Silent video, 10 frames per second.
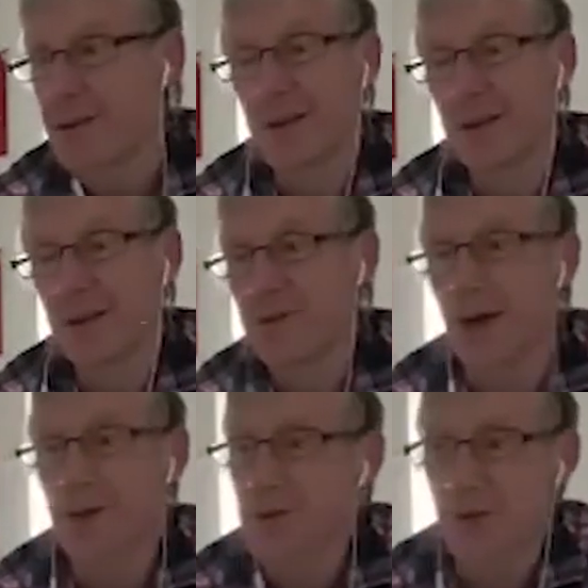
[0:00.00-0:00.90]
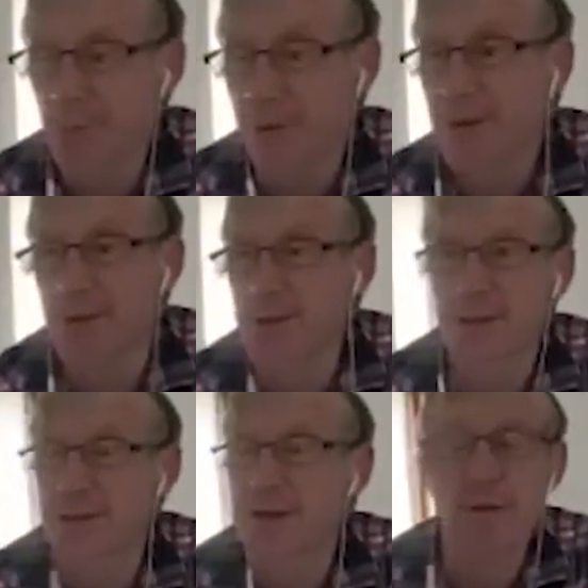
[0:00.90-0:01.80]
The trouble is, there's so
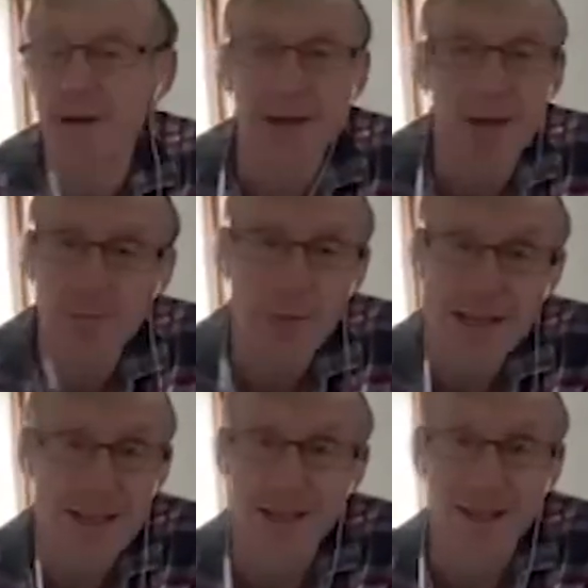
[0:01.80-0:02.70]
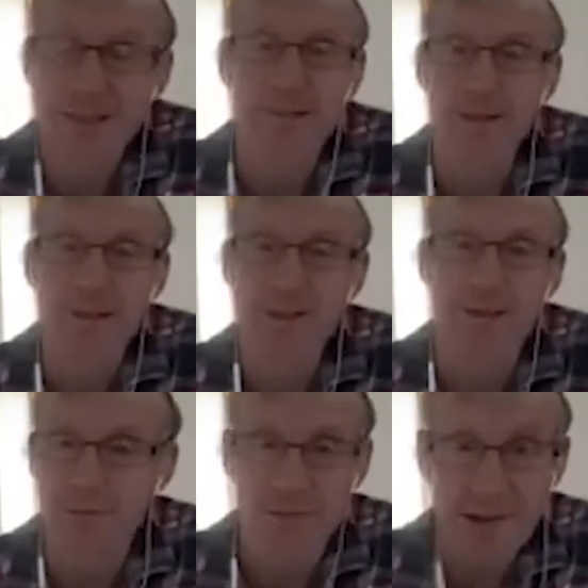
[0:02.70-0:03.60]
many competing interests,
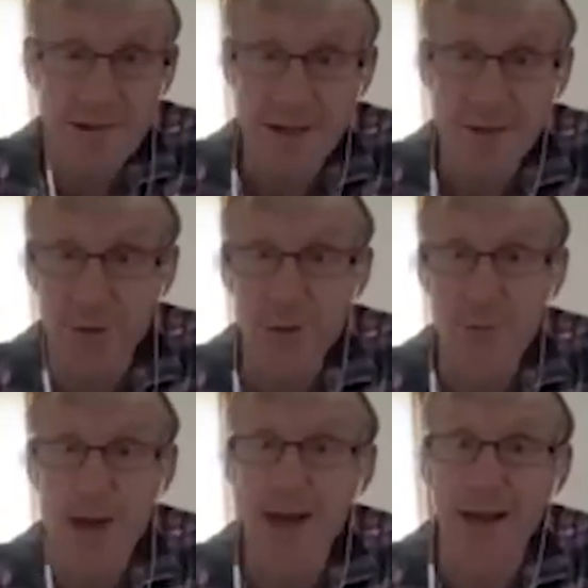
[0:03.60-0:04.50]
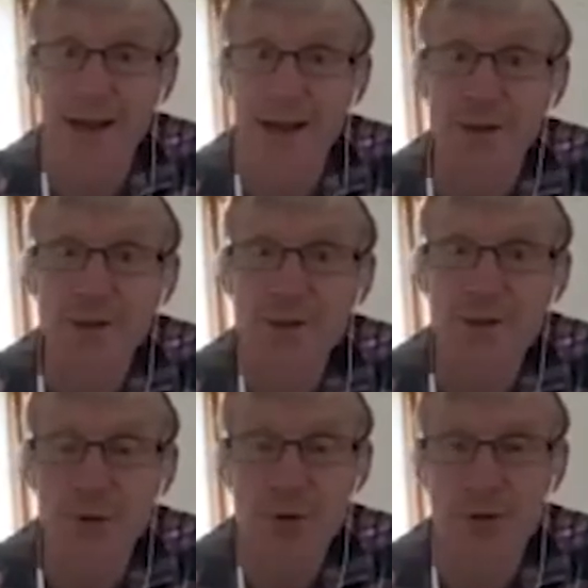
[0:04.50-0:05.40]
very difficult to battle against, because you've
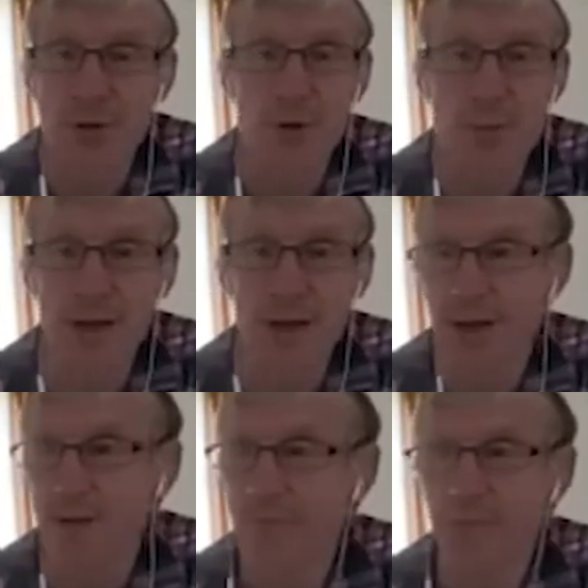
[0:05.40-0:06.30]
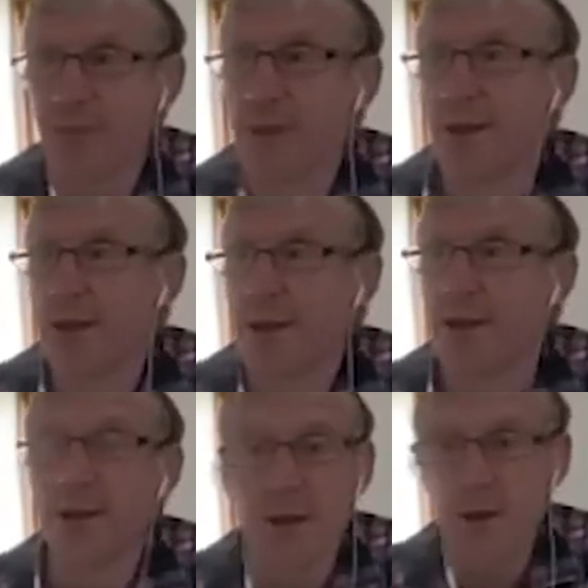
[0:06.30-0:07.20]
got so many,
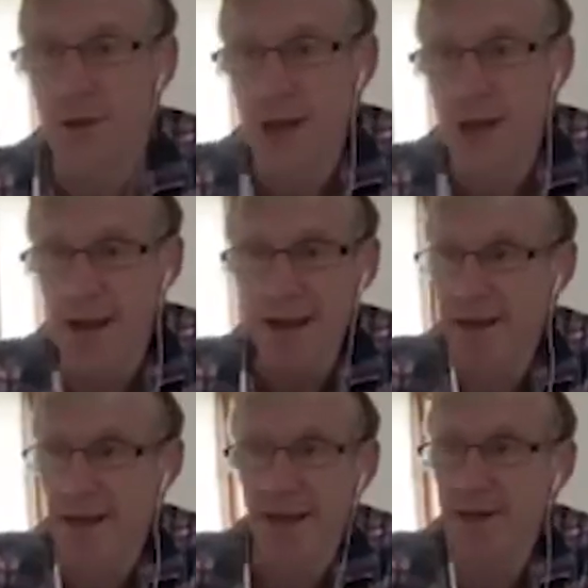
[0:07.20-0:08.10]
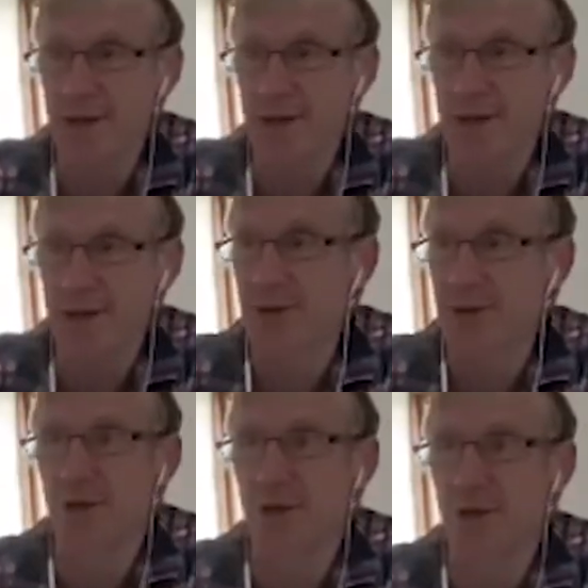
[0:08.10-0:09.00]
you know, you can link into
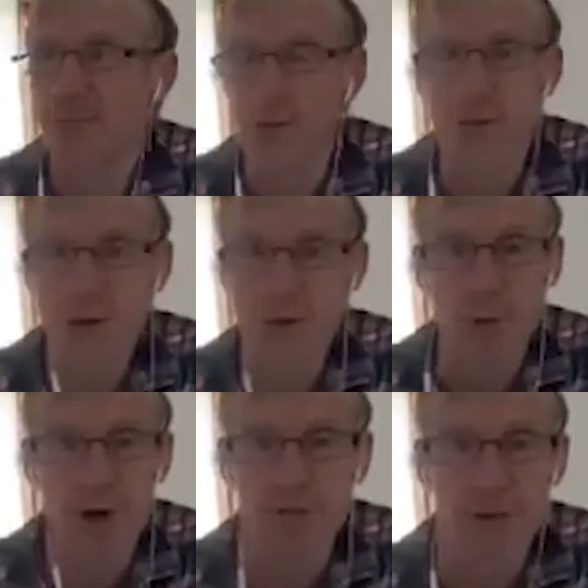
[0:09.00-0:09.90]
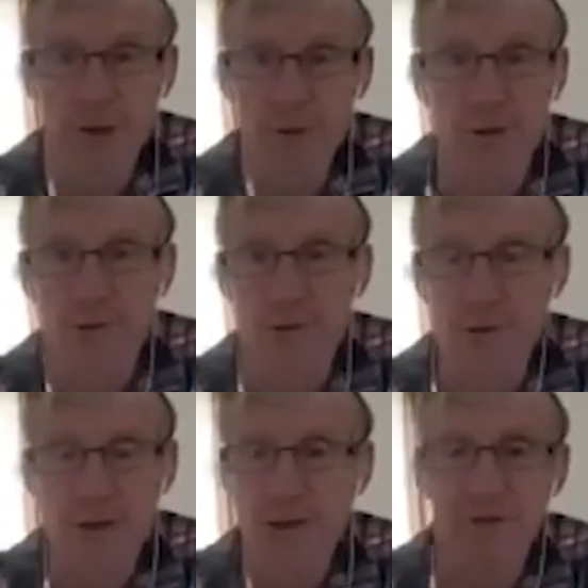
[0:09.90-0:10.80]
through your smartphone and through the
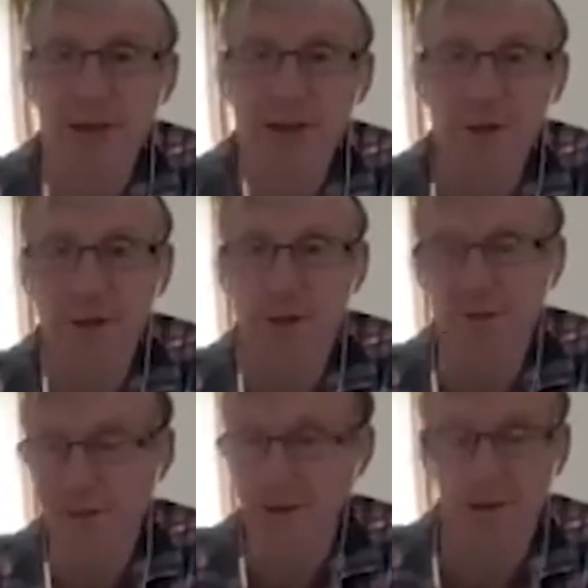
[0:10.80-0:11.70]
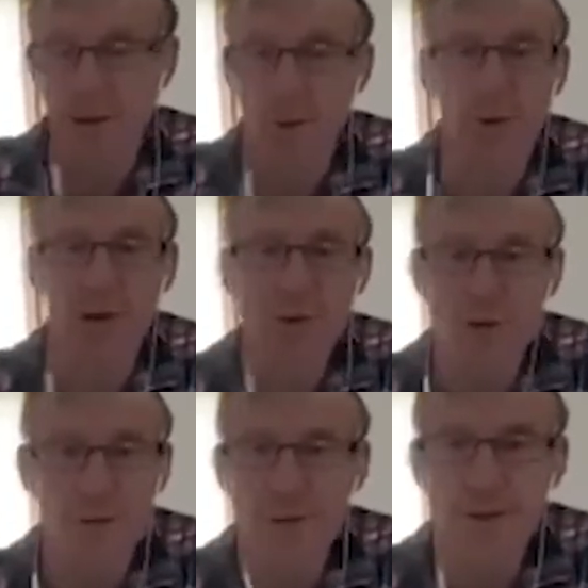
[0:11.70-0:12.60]
TV to all the stuff
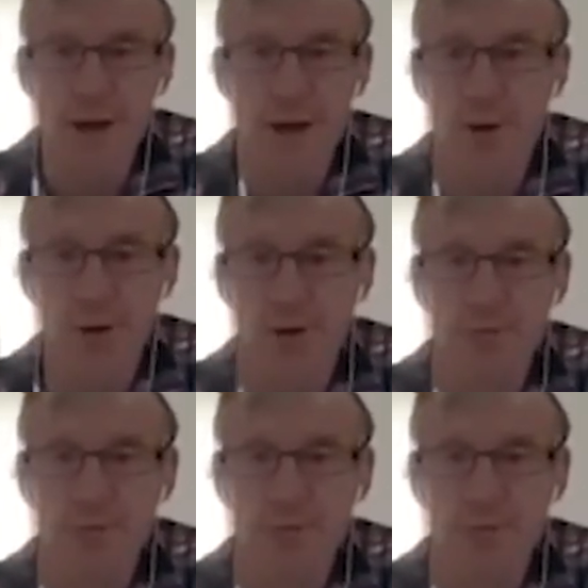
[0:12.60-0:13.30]
that's going on